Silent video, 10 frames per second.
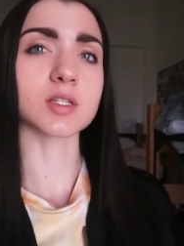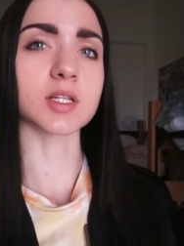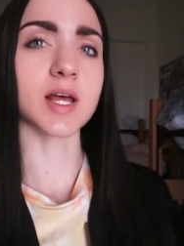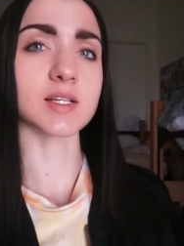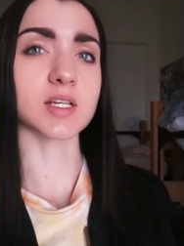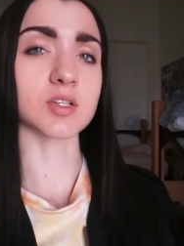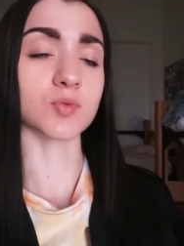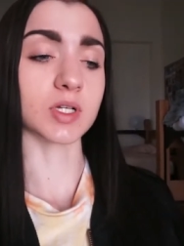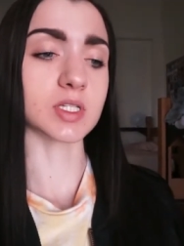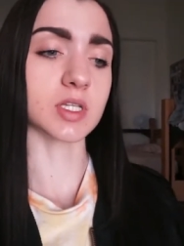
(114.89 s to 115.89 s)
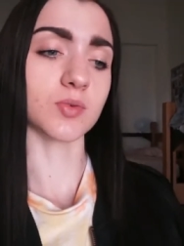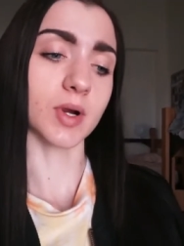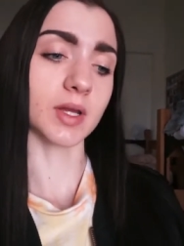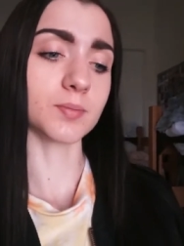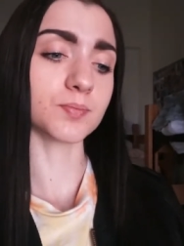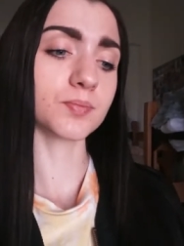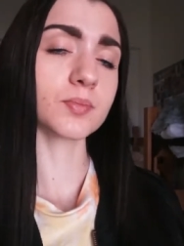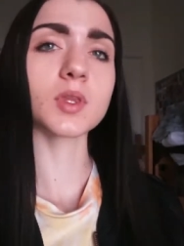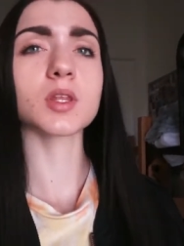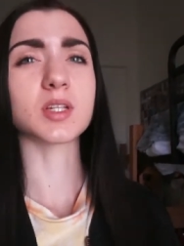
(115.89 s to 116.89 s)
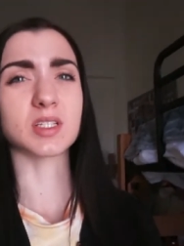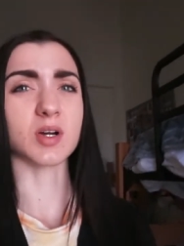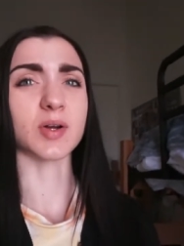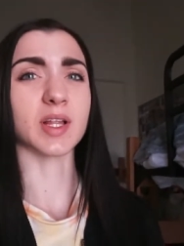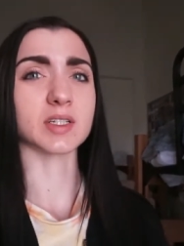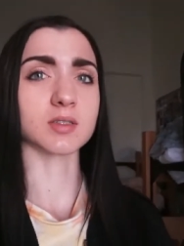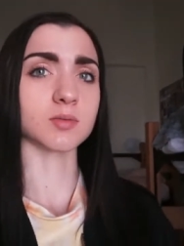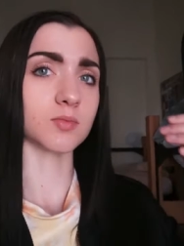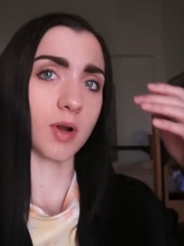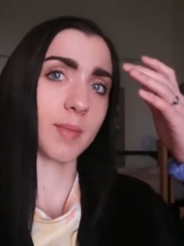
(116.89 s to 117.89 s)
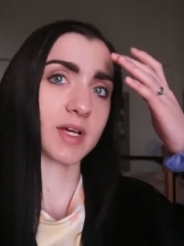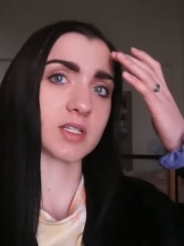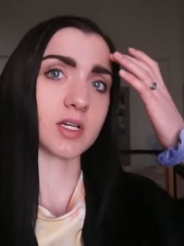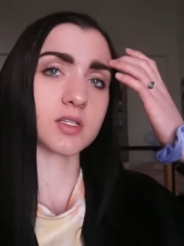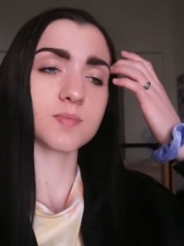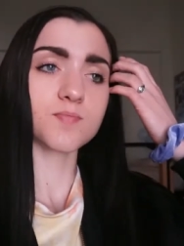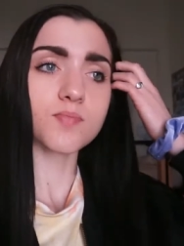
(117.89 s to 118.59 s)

that the essay is really easy to write. So that's how I like to write my essays.